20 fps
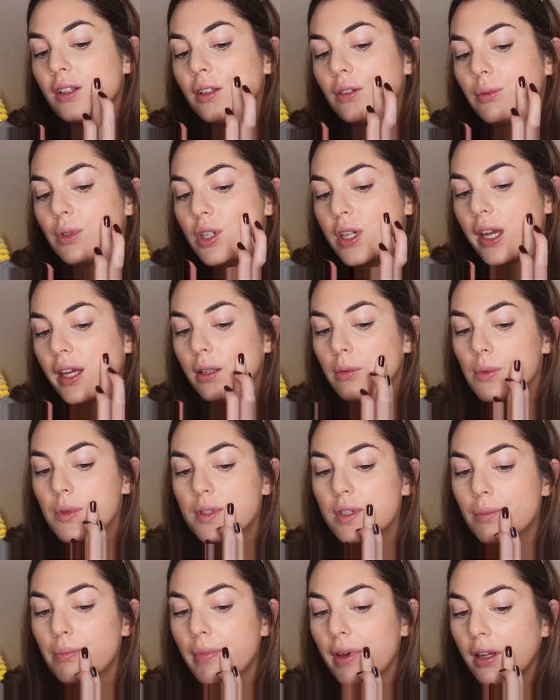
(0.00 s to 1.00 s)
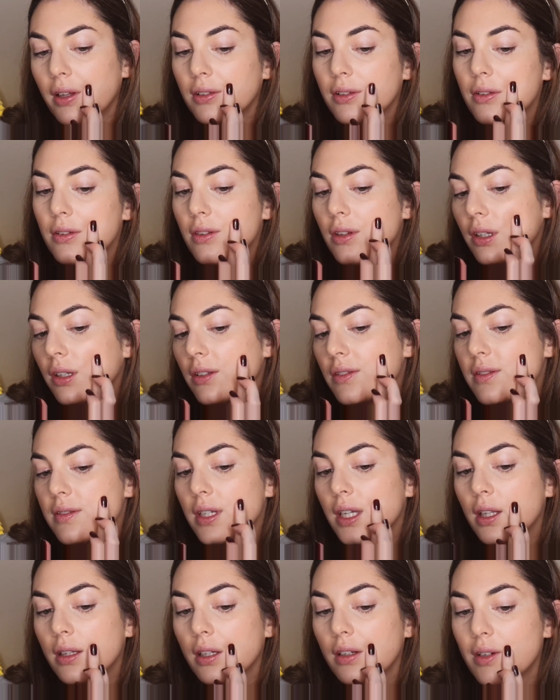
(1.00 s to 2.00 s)
which helps to melt the
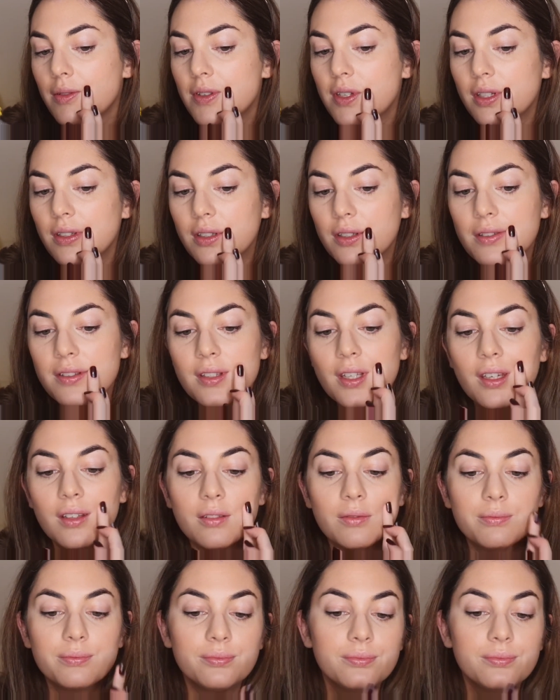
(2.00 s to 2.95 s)
concealer into your skin.